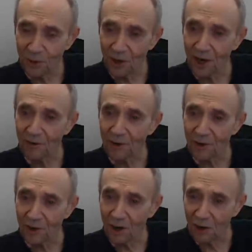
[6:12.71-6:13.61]

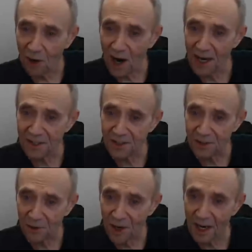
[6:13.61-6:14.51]
whatever
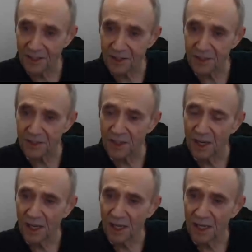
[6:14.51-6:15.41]
arises,
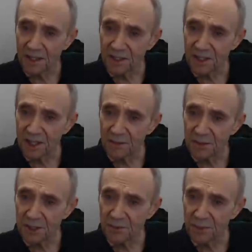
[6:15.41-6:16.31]
it
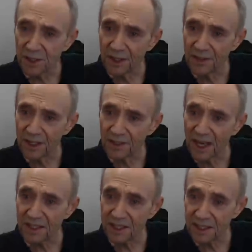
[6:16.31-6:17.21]
seems to be that
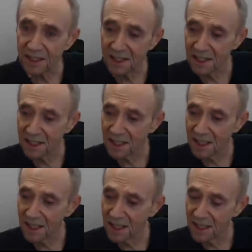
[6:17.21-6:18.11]

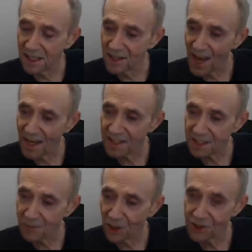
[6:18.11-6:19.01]

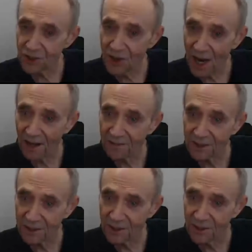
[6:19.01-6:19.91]
that's what you have
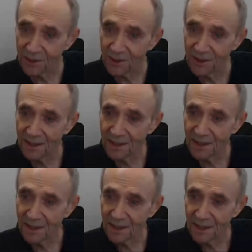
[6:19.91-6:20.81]
to
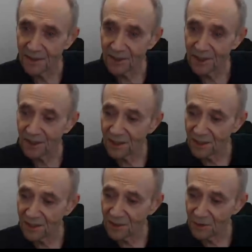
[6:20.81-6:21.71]

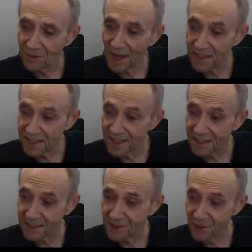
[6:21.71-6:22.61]
do. That's
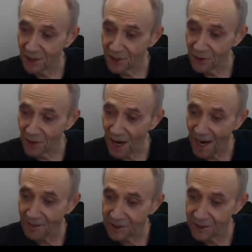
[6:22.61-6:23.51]
it. You
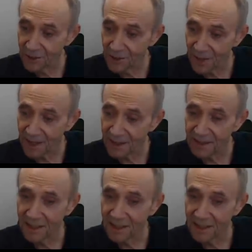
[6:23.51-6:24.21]
have to do